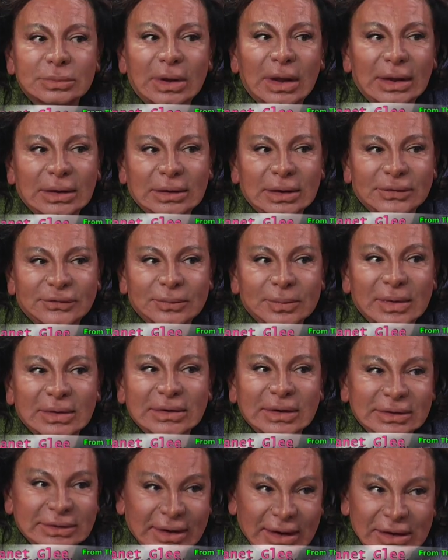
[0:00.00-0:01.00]
Yes,
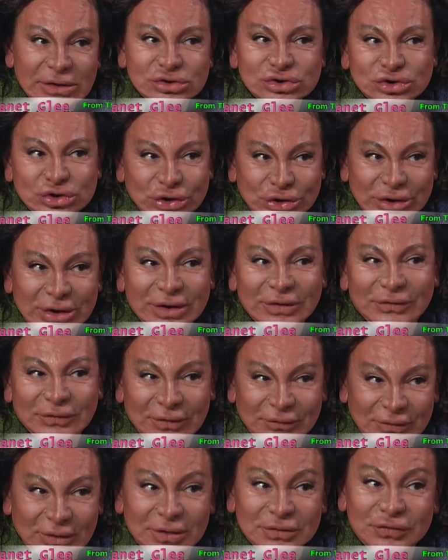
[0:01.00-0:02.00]
meditation is
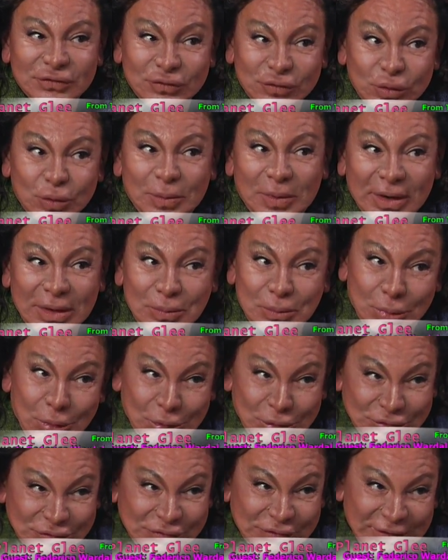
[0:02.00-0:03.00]
super
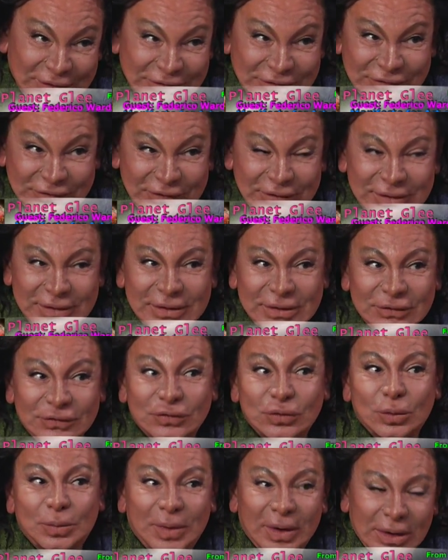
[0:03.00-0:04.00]
important.
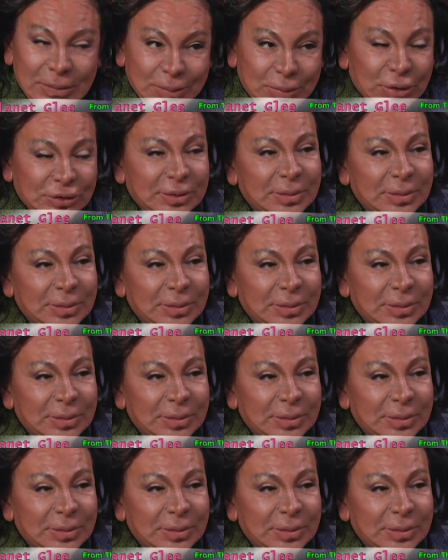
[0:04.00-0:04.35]
Super important